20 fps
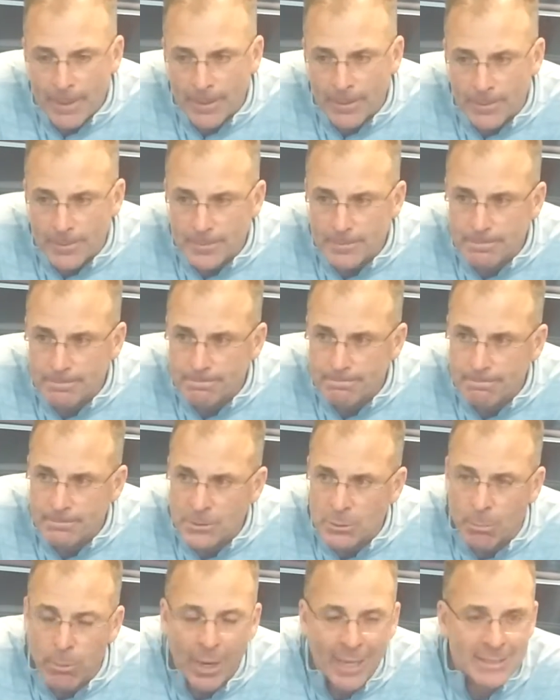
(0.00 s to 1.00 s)
is
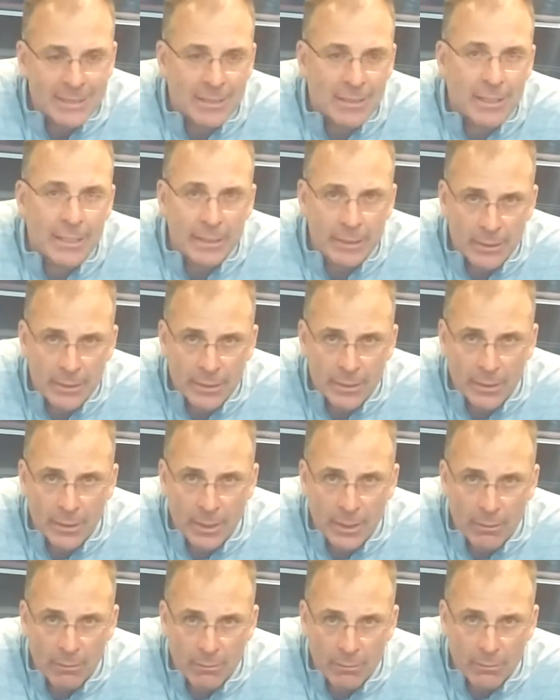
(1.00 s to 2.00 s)
surprisingly
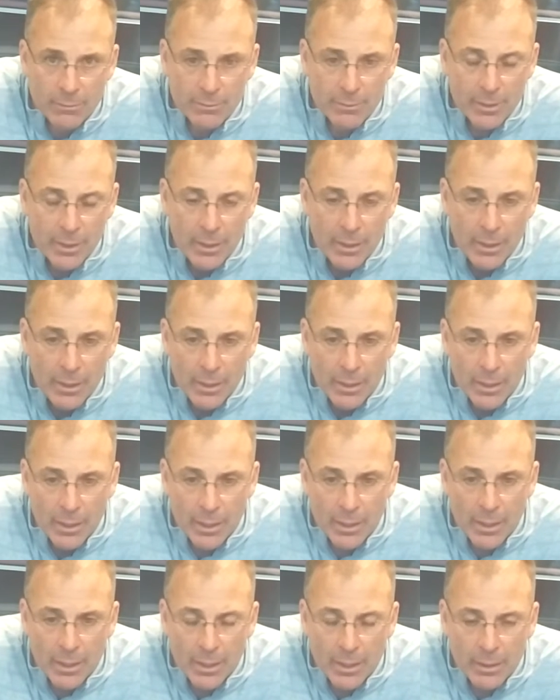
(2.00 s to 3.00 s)

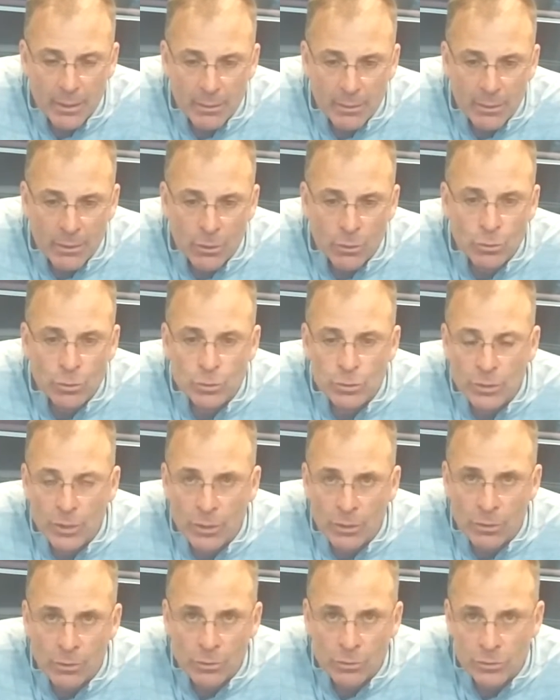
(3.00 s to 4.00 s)
eludes,
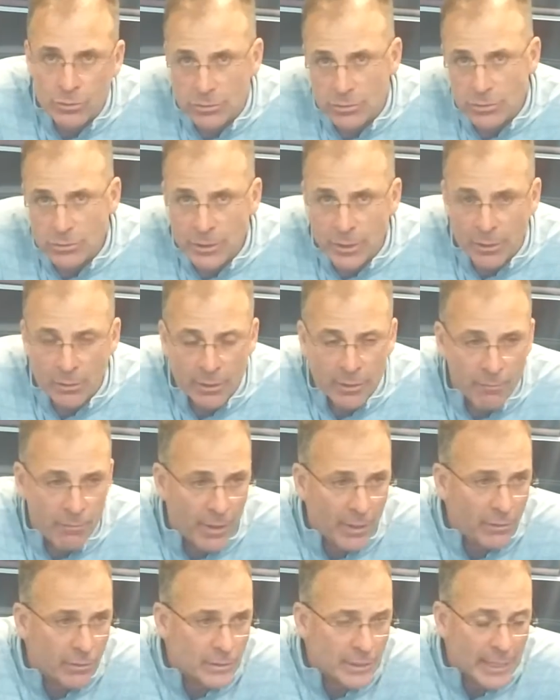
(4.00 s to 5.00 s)
you know,
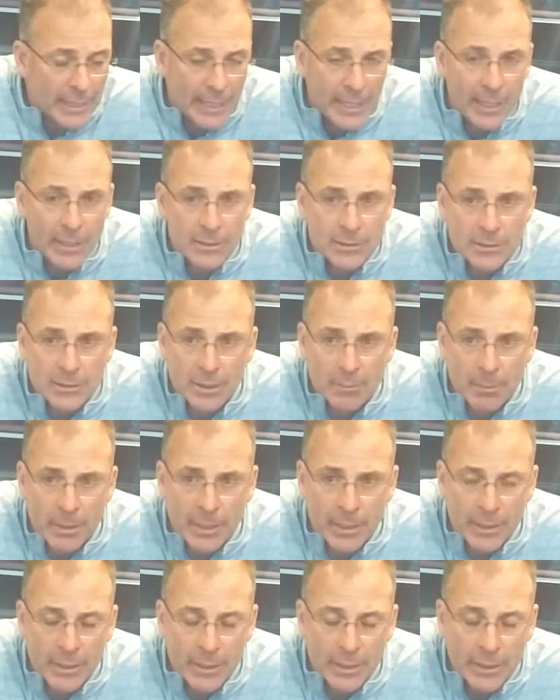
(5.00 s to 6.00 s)
defenders, I guess.
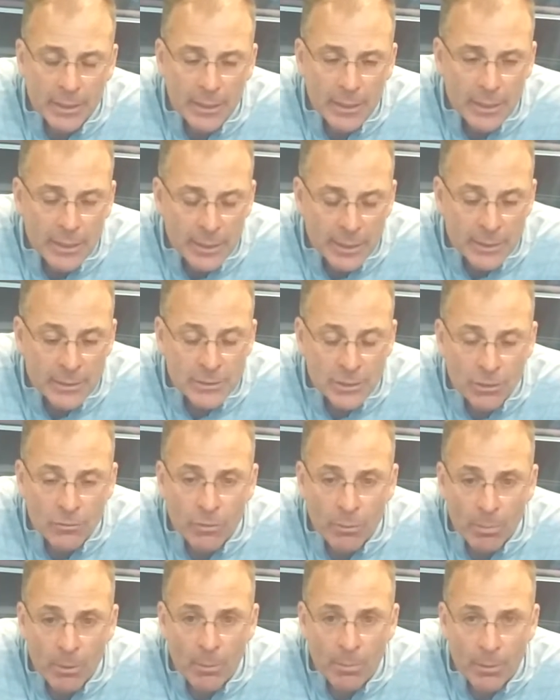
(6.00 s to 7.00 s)
I mean, he's a
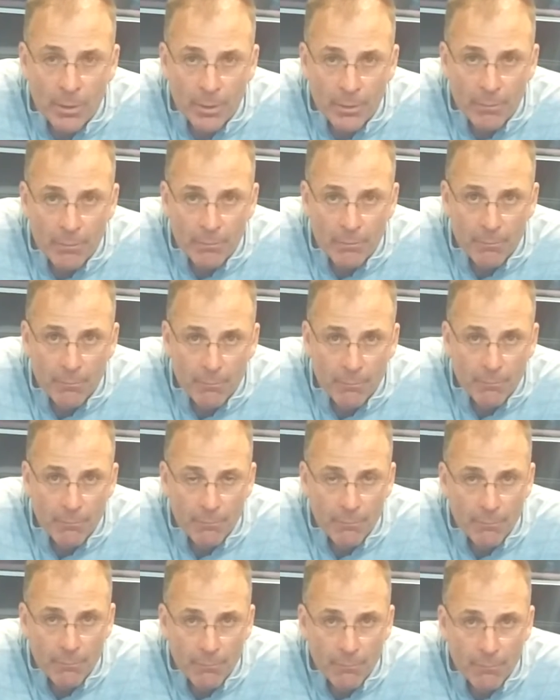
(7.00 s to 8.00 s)
good football
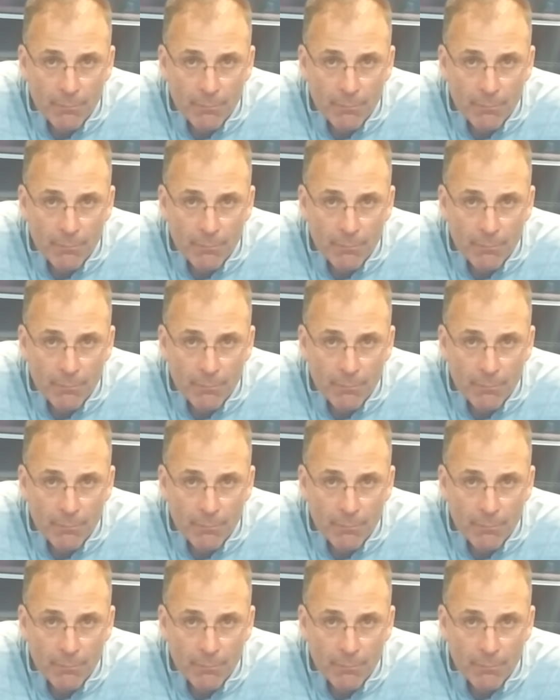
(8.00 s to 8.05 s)
player.